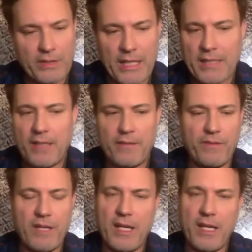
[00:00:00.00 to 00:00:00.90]

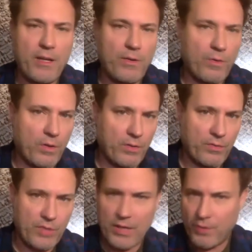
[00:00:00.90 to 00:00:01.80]
identify or
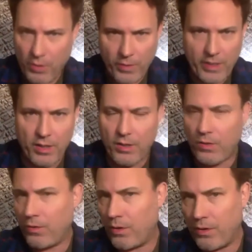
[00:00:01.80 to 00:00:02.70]
genderqueer
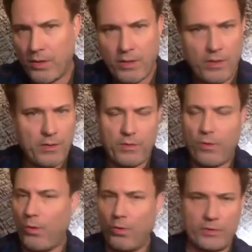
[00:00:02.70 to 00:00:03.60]
or
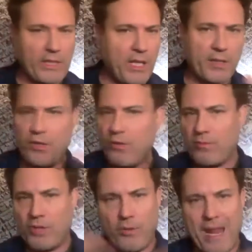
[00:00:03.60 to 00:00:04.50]
old, young,
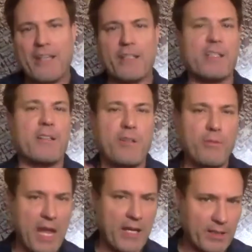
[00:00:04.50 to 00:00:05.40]
humanity,
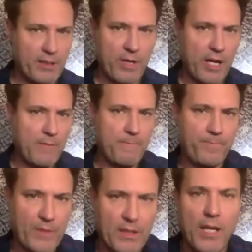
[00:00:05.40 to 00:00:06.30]
right?
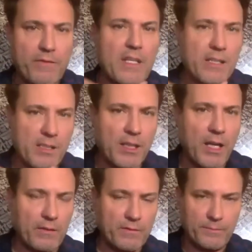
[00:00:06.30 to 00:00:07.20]
Love is
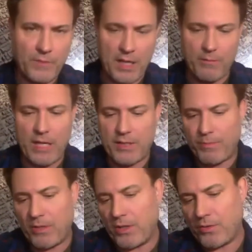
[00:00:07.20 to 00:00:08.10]
love. And my
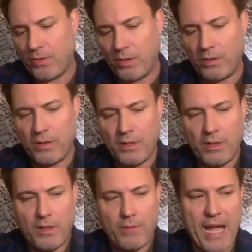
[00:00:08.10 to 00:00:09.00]
spiritual
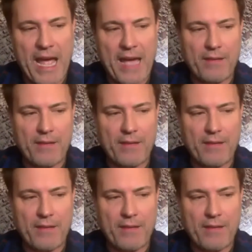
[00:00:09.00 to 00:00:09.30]
path